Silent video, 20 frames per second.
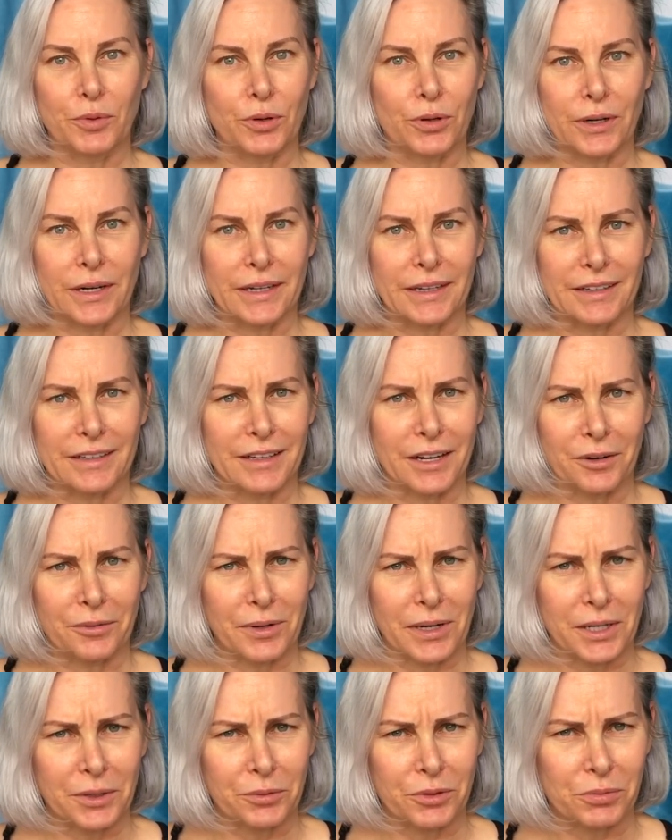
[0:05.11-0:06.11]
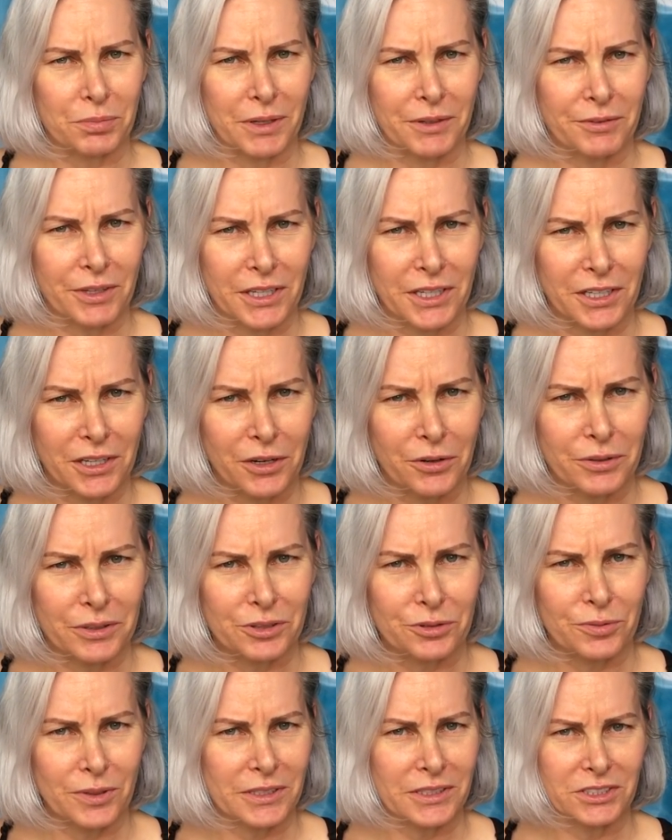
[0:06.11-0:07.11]
boring get ready with me video.
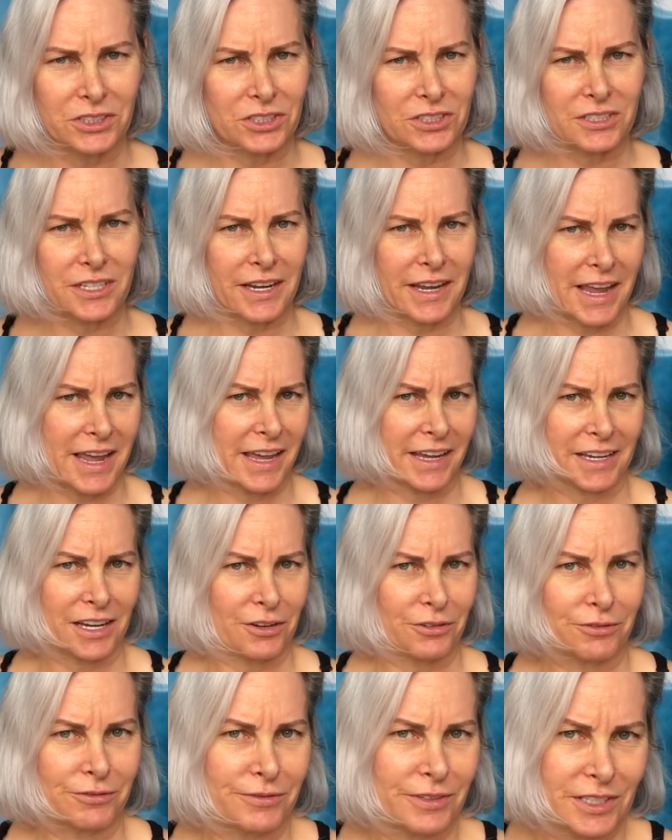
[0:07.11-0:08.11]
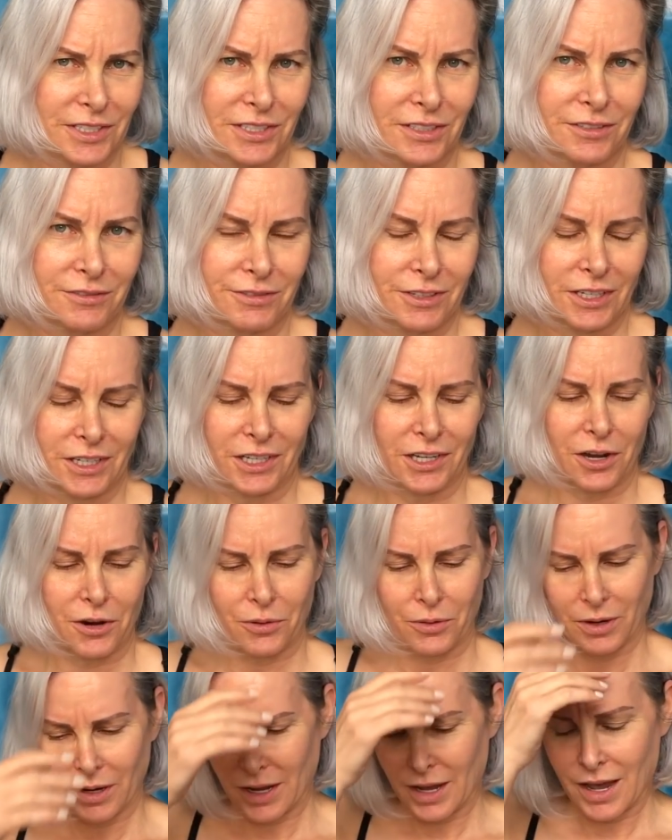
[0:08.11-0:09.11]
It's really just a hangout and visit
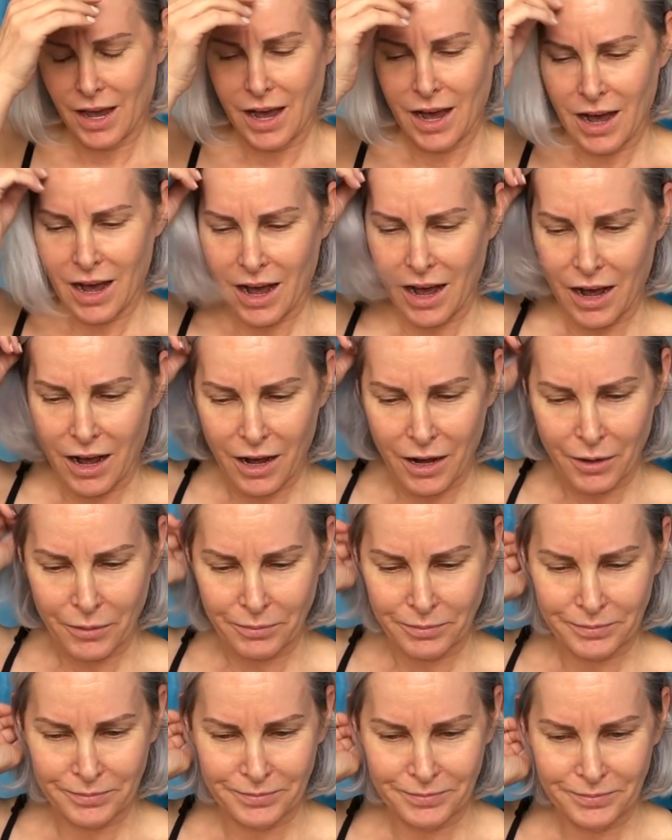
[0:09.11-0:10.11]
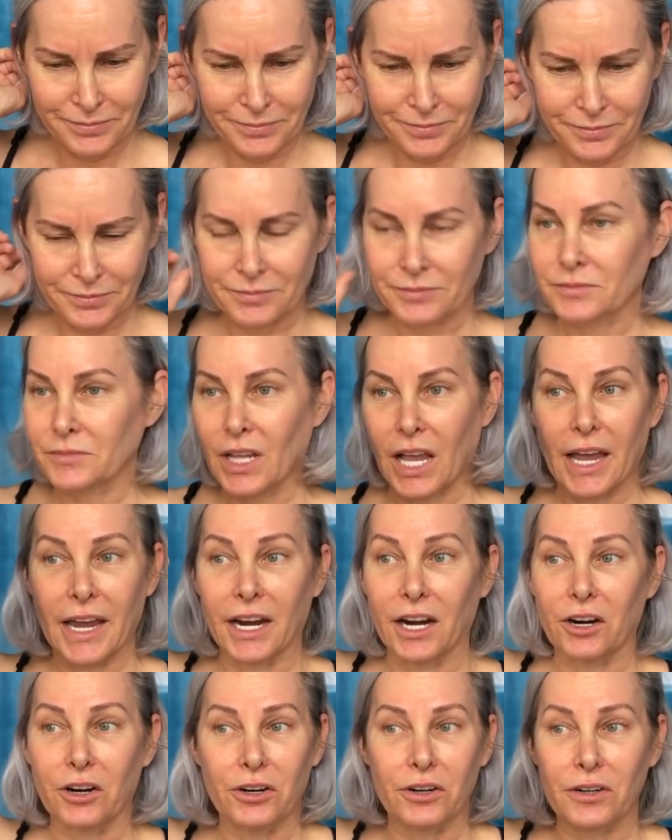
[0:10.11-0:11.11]
video. Um,
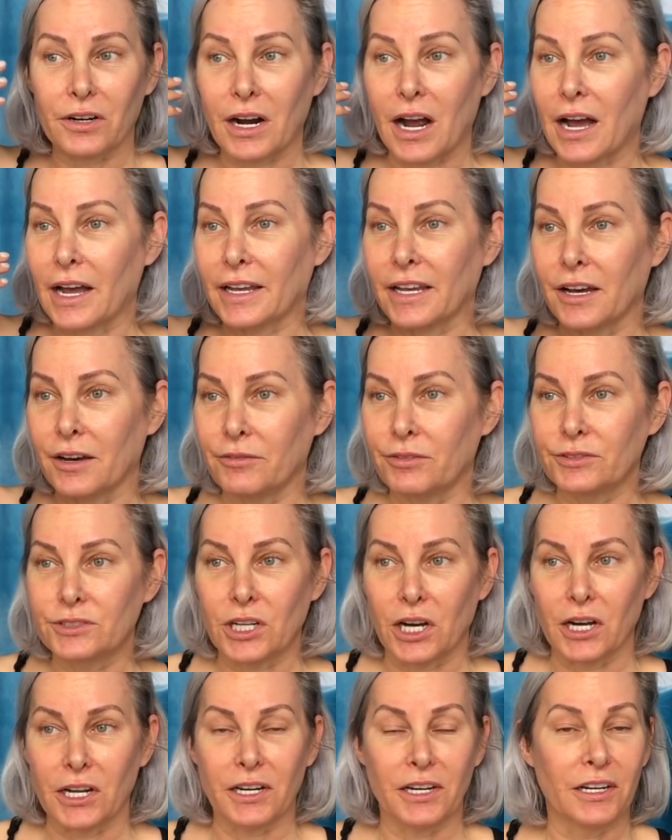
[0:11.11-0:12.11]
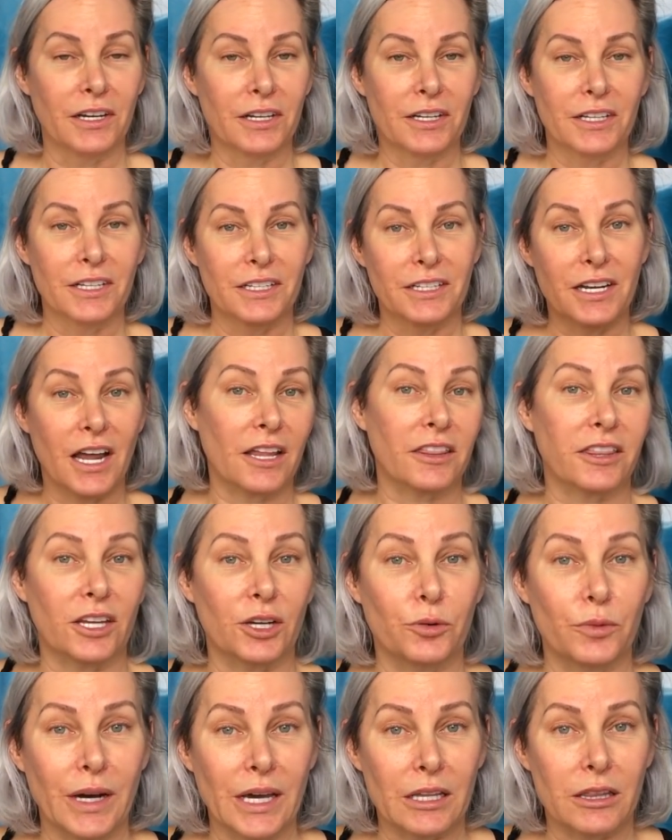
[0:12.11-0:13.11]
hair I have done
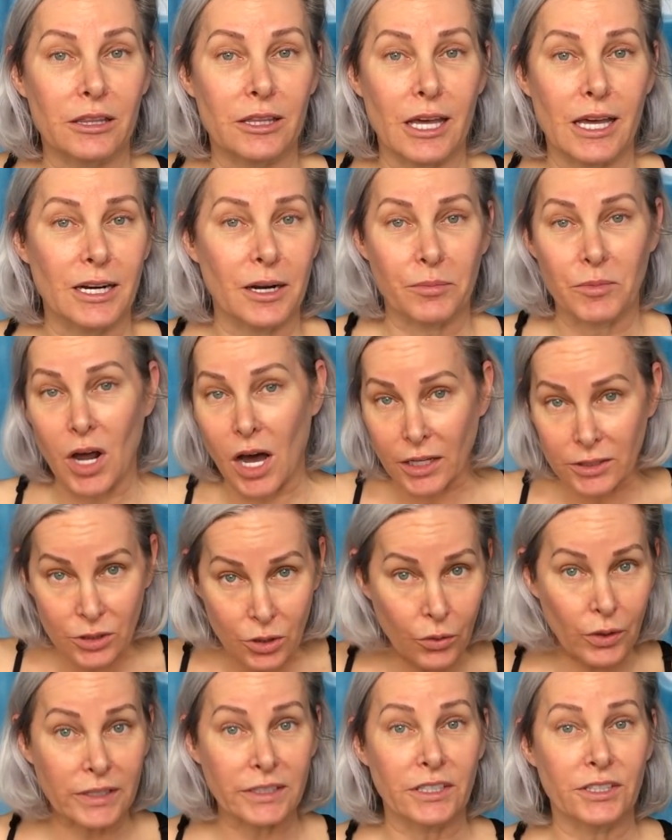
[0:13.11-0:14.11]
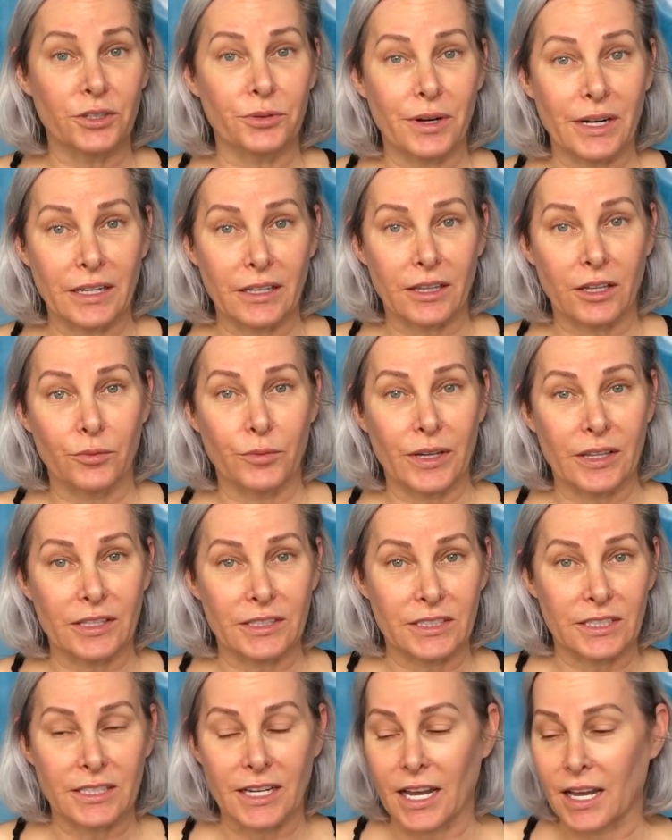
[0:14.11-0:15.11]
nothing with, and I'm not going to do anything with
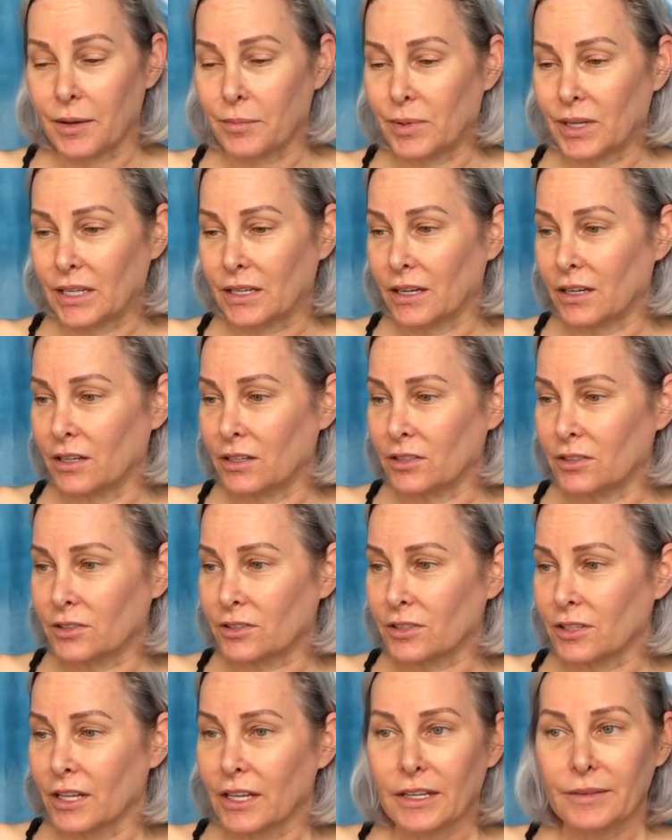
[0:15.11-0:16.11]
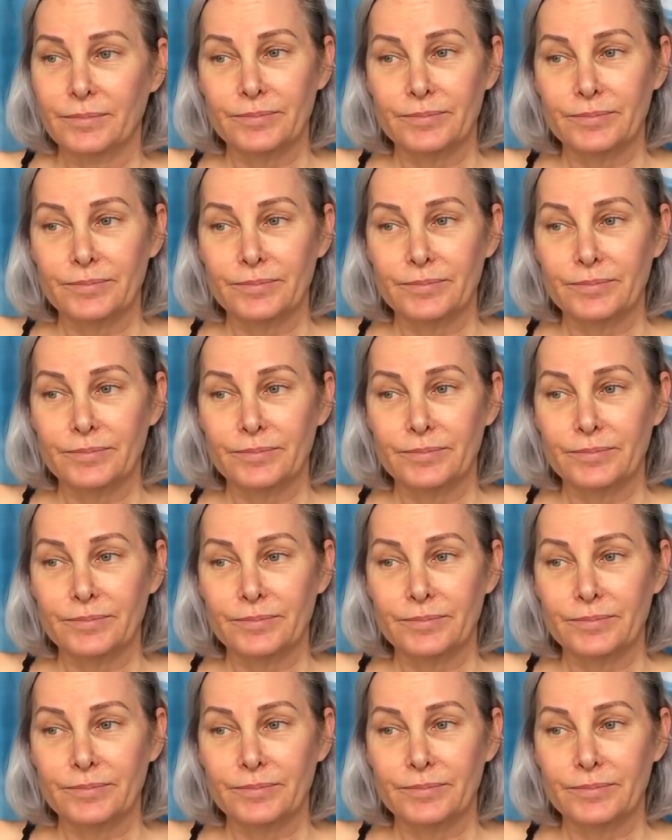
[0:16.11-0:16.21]
it today because,